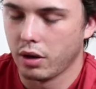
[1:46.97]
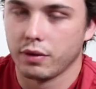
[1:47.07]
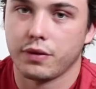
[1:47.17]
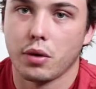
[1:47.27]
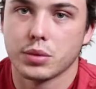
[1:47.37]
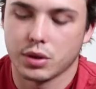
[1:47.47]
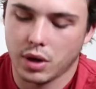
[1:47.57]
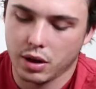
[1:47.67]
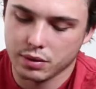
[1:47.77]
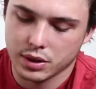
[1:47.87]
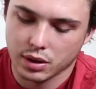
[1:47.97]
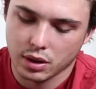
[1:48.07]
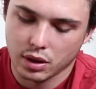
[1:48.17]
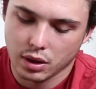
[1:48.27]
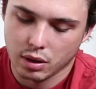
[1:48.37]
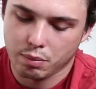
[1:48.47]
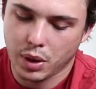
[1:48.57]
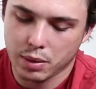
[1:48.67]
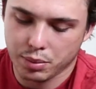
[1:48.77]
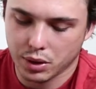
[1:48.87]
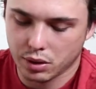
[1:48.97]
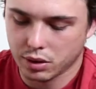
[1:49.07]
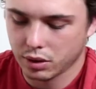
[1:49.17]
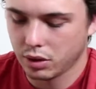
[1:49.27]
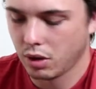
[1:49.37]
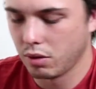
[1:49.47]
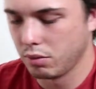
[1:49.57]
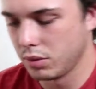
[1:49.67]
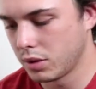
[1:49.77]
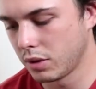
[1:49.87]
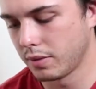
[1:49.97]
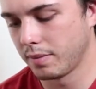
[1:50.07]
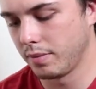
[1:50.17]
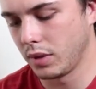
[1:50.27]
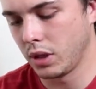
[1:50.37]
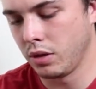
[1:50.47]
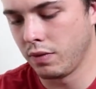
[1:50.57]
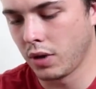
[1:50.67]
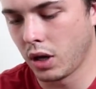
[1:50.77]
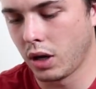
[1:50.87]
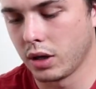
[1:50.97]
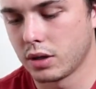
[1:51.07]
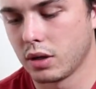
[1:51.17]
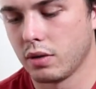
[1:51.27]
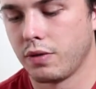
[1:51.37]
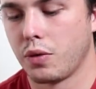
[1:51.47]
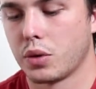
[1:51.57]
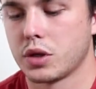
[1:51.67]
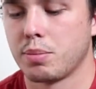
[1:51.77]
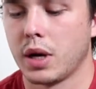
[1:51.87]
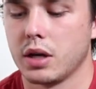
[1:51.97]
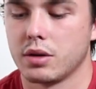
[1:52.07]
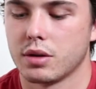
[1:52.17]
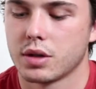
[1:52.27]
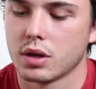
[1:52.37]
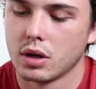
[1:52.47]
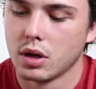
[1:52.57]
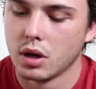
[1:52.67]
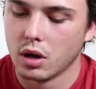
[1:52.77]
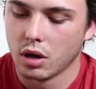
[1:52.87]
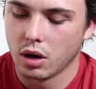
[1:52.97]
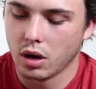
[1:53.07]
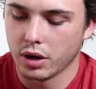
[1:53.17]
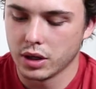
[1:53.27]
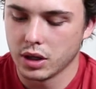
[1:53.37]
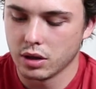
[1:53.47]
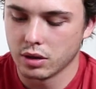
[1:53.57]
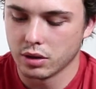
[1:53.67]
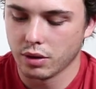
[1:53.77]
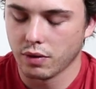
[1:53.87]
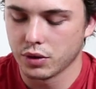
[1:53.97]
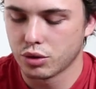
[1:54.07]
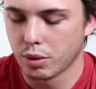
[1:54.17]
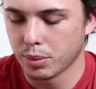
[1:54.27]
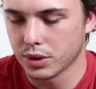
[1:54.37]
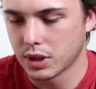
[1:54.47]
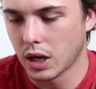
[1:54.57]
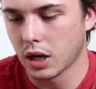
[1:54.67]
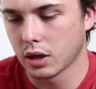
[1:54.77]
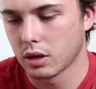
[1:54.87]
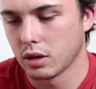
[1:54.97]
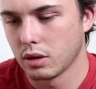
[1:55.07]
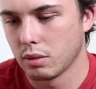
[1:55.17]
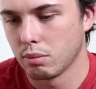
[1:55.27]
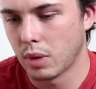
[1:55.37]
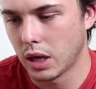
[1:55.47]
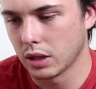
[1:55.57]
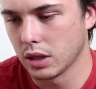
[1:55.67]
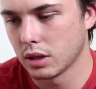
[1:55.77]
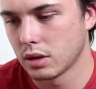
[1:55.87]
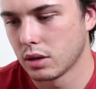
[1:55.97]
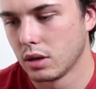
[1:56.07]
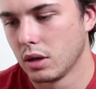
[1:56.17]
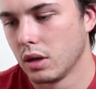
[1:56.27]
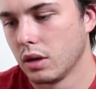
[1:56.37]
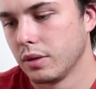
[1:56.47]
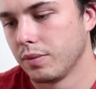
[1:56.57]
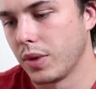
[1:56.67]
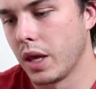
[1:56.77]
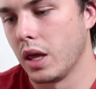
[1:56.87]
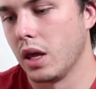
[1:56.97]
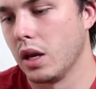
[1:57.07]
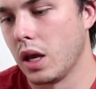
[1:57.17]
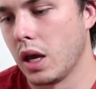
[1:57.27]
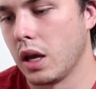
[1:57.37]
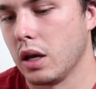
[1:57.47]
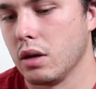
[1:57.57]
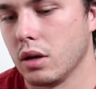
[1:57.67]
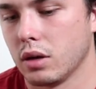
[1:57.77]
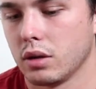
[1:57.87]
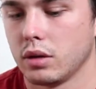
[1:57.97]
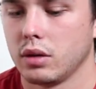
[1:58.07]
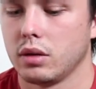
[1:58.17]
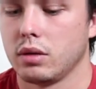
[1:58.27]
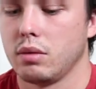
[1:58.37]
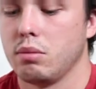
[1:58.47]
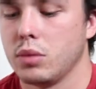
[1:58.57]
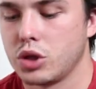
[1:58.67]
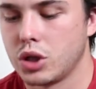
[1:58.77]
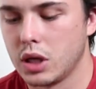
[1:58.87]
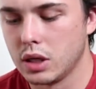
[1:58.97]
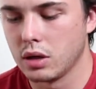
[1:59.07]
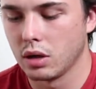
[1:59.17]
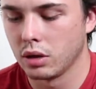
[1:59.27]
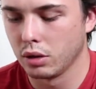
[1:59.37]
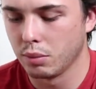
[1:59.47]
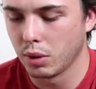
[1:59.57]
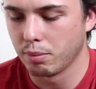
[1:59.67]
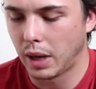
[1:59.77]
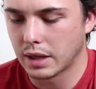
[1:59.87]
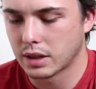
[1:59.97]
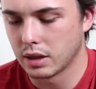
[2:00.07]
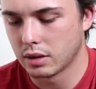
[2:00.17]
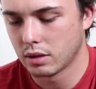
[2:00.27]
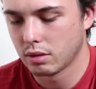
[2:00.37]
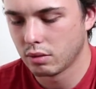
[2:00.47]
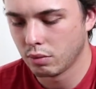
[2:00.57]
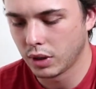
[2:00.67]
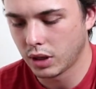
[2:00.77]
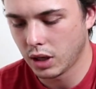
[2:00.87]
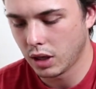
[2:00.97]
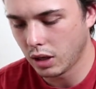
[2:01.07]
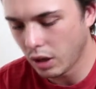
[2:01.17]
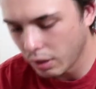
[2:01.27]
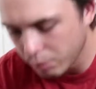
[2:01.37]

foam surrounds, paper cones. You've got 4 spiders on here. You have a triple stack magnet and a machined aluminum basket with I